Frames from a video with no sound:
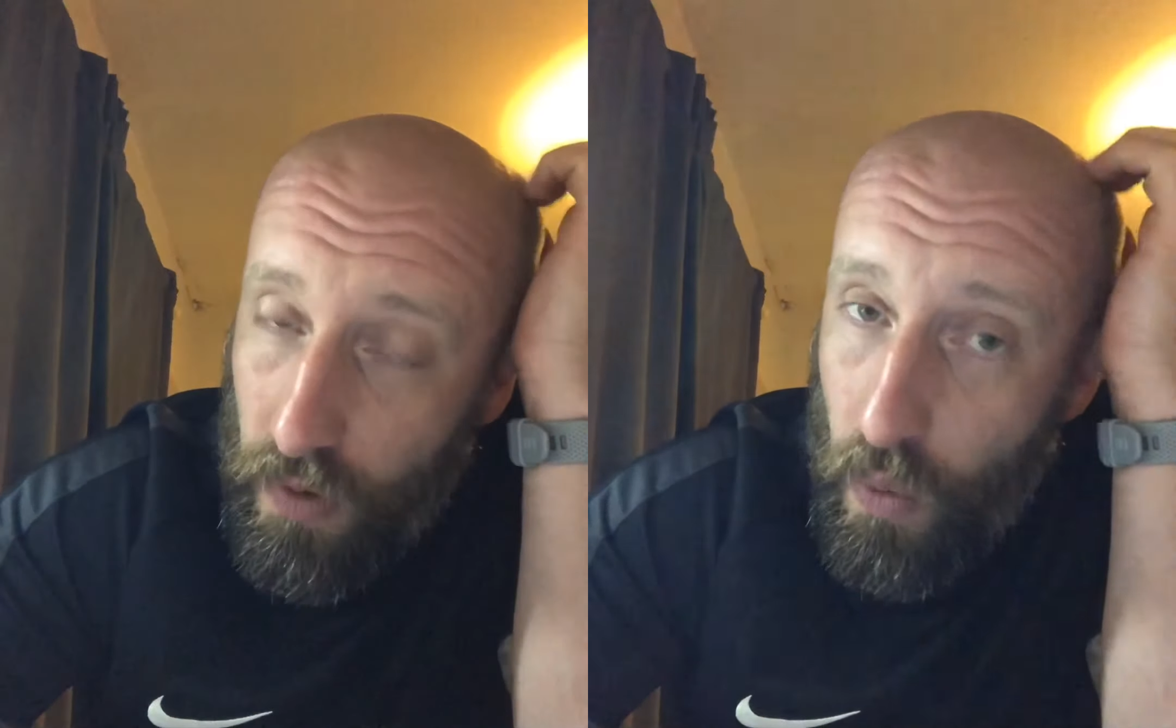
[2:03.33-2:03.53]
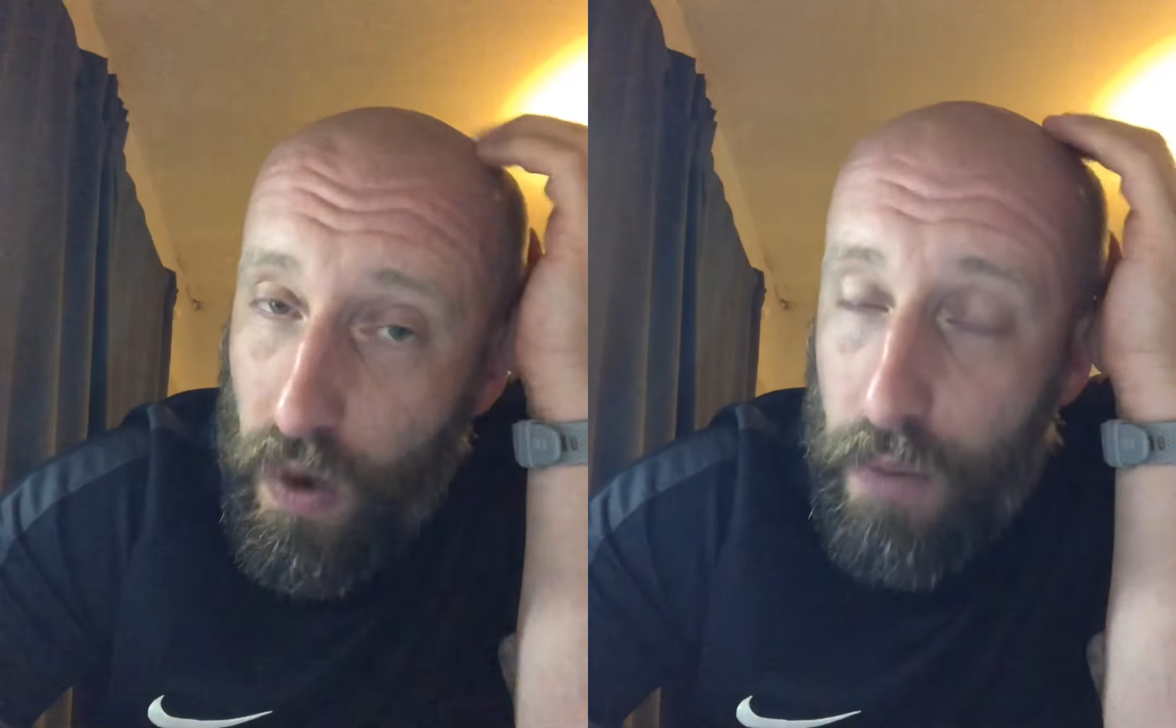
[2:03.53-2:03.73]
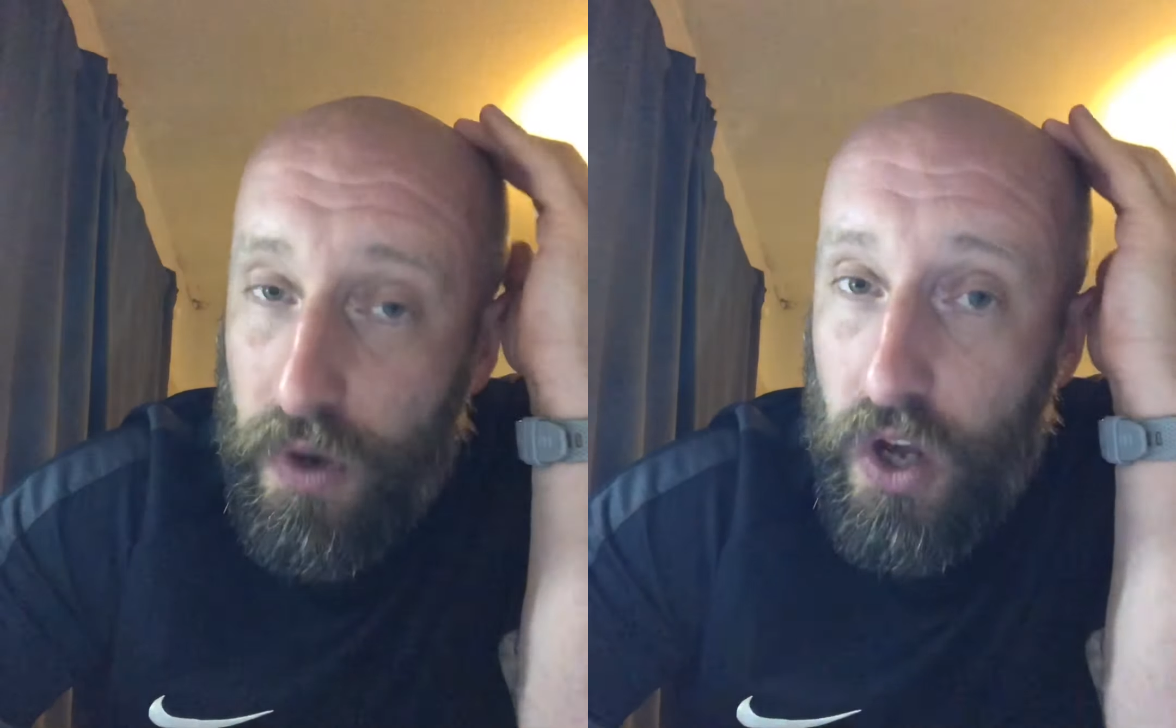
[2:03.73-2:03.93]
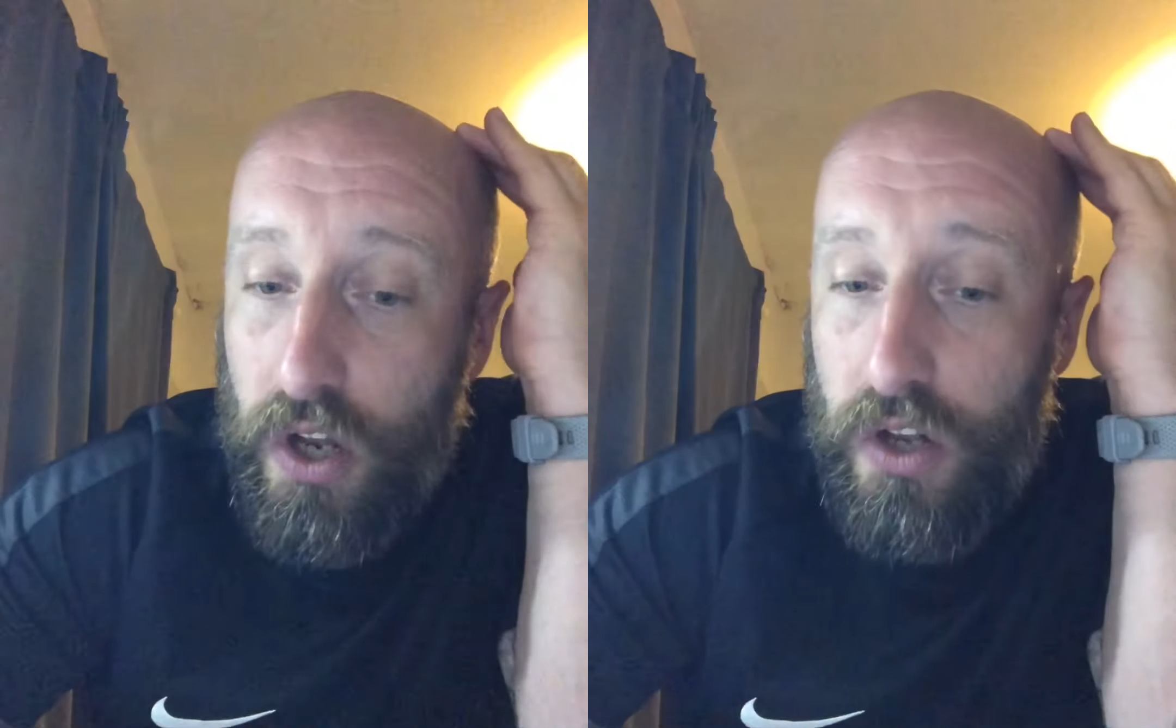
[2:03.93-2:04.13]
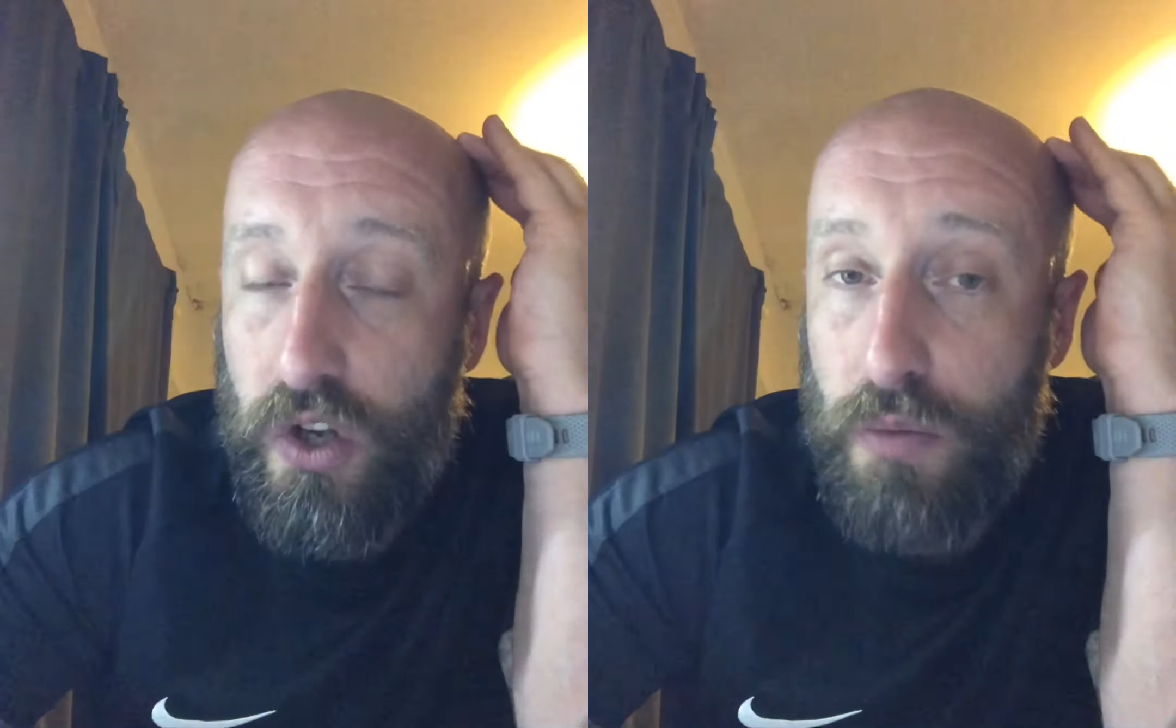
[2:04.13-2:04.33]
where we're
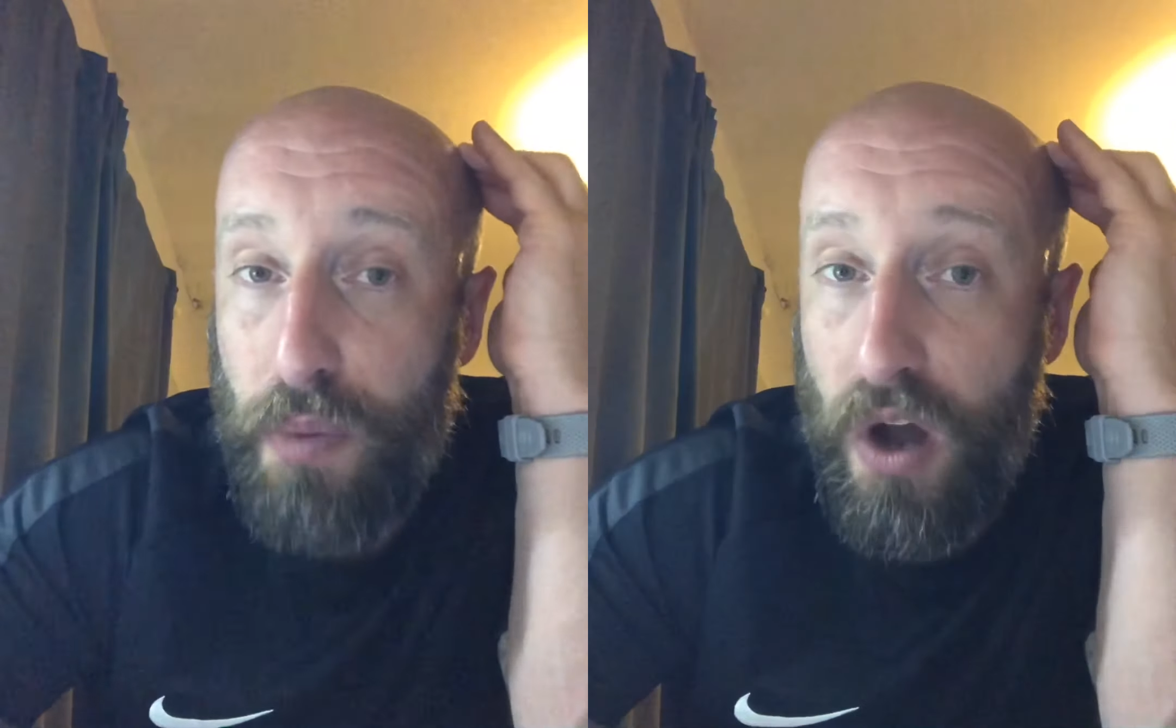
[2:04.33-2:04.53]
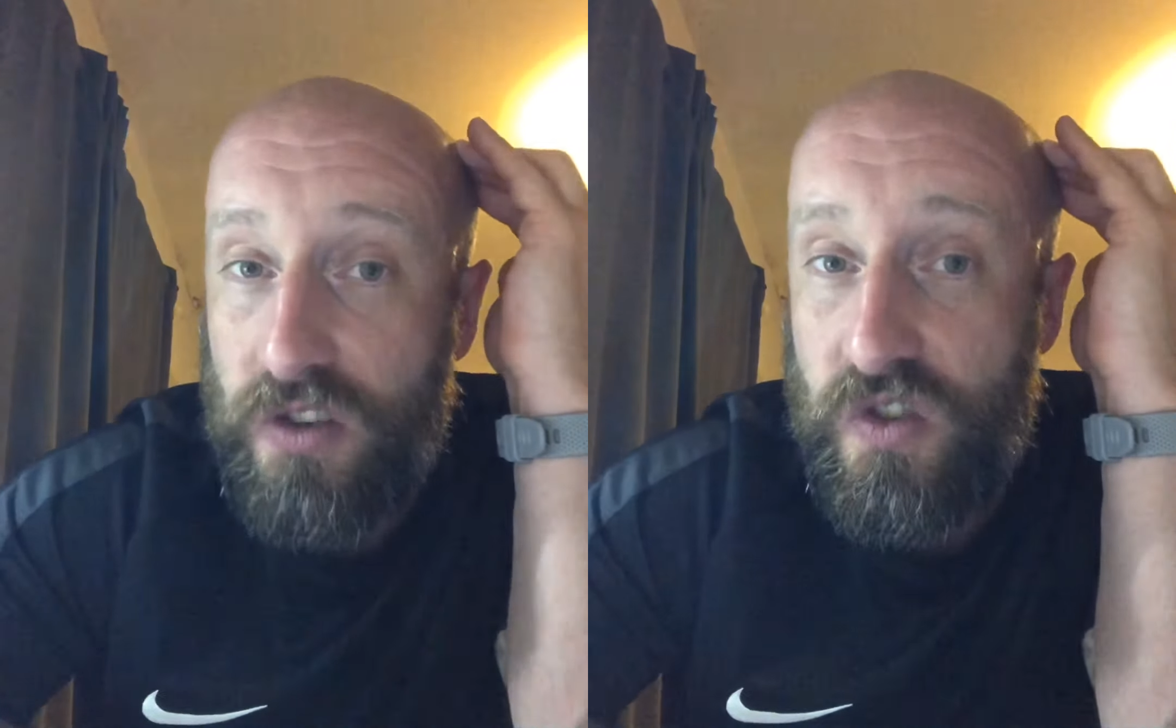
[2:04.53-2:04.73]
gonna do box